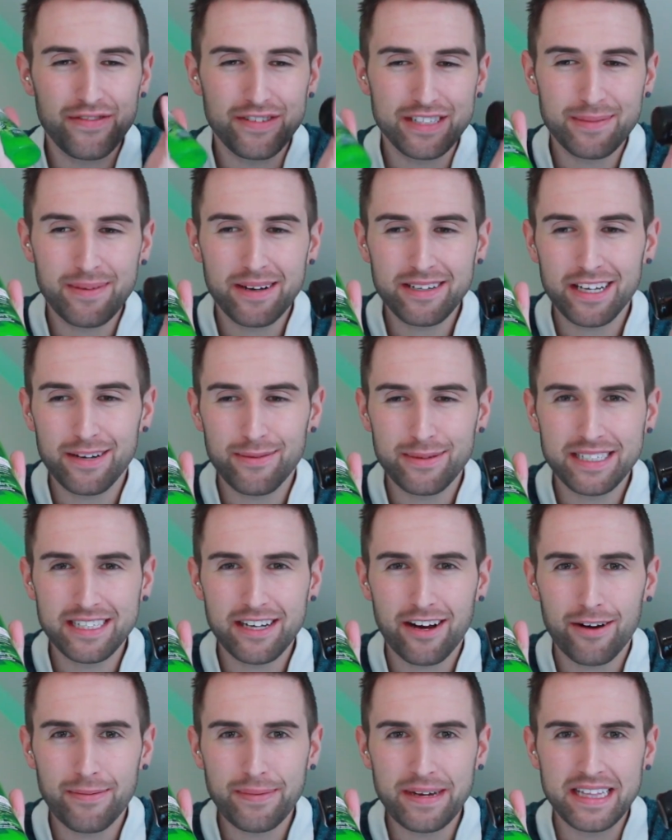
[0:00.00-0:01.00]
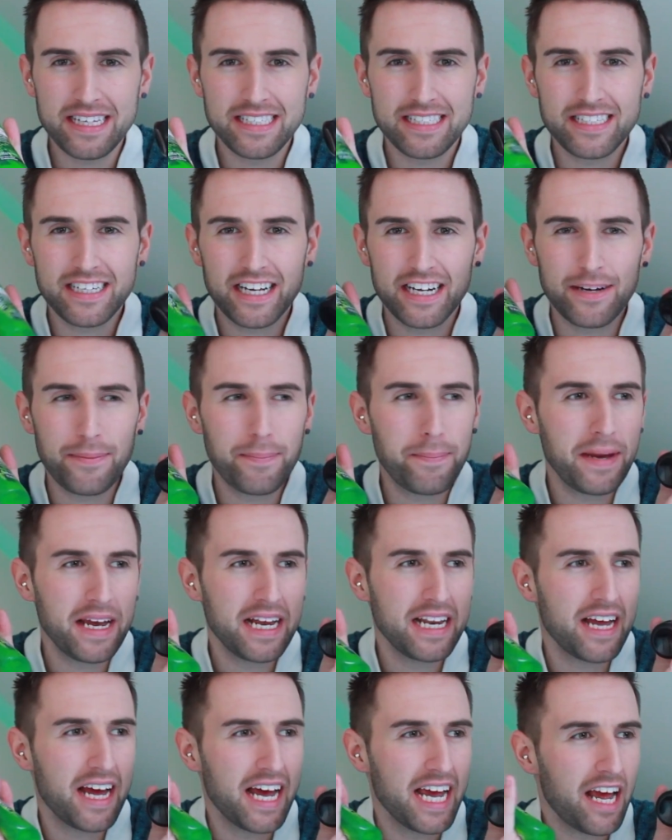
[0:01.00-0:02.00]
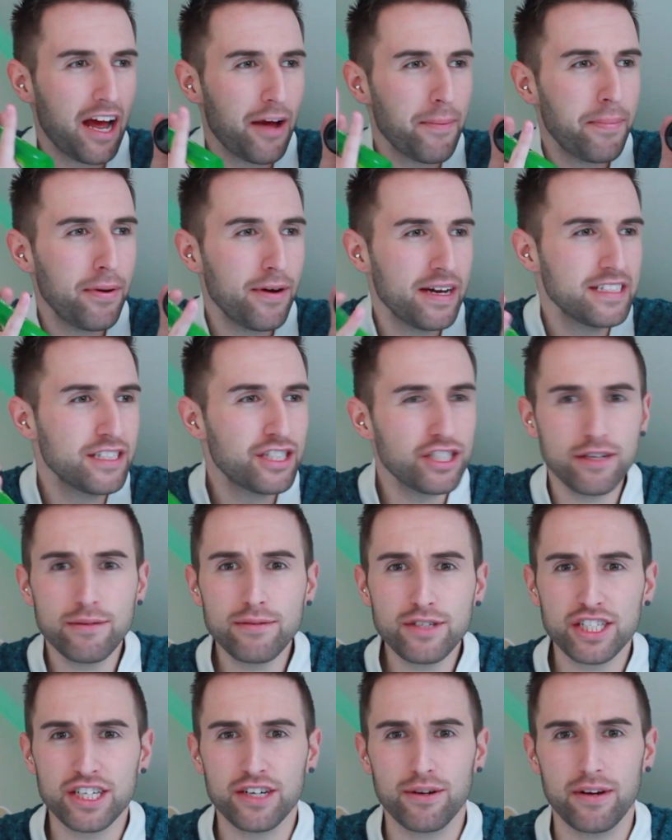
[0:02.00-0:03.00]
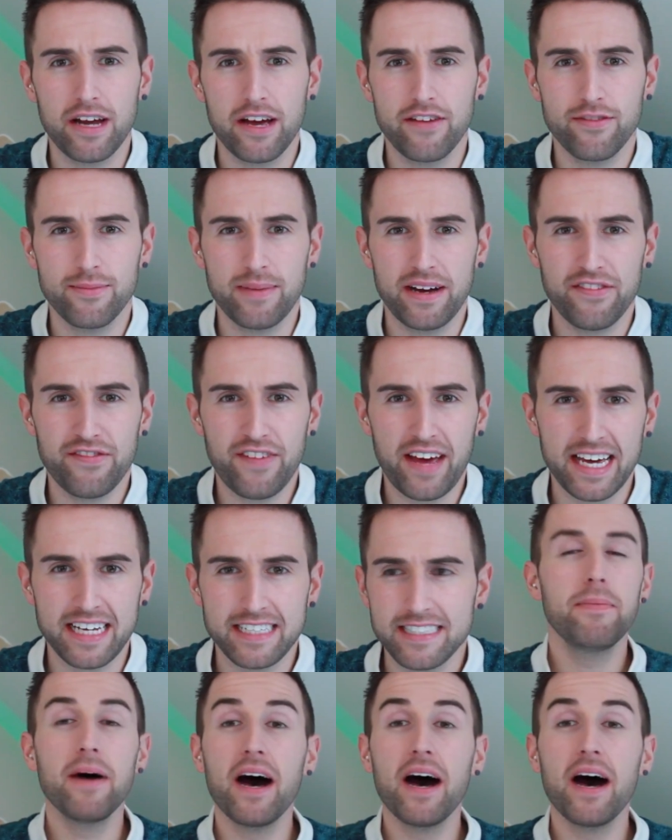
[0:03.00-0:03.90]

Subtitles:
if it smells like wasabi, this is gonna be like I'm putting sushi all over my face.